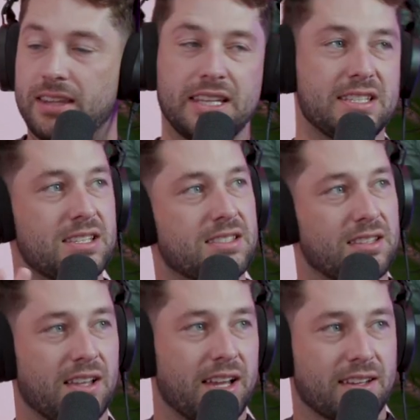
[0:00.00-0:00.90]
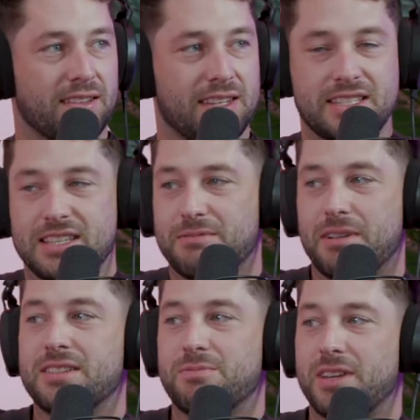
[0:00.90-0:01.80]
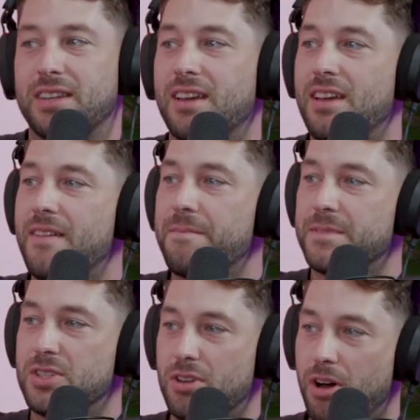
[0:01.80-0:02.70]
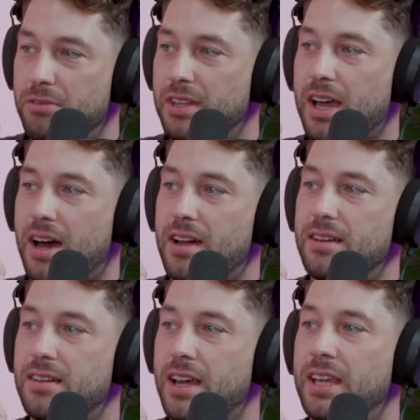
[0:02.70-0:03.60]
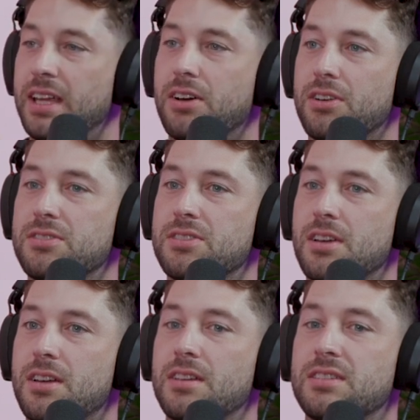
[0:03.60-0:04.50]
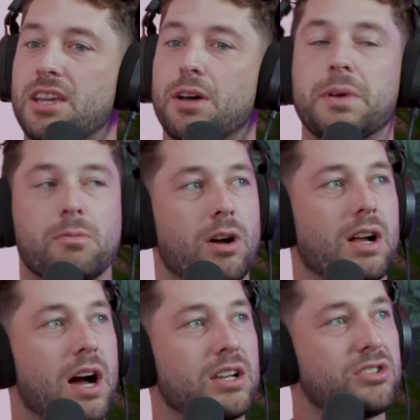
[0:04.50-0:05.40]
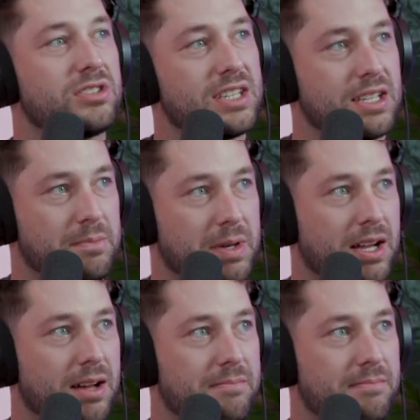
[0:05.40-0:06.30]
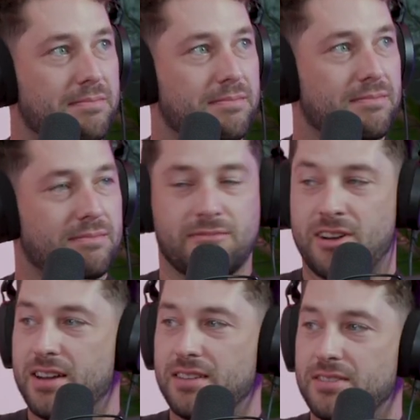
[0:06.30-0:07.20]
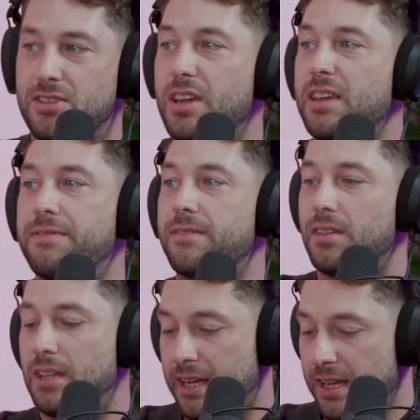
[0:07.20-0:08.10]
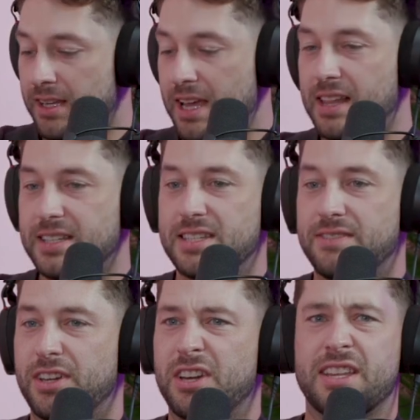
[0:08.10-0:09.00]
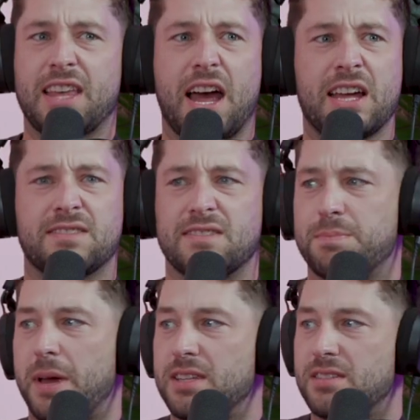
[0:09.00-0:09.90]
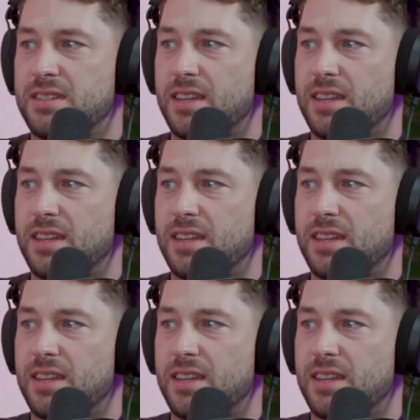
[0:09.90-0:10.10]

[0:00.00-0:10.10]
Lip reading: This is where it's weird. So you hold the card and he goes, tell me what card you didn't pick up, right? So if like in Alex's video, he had the ace of spades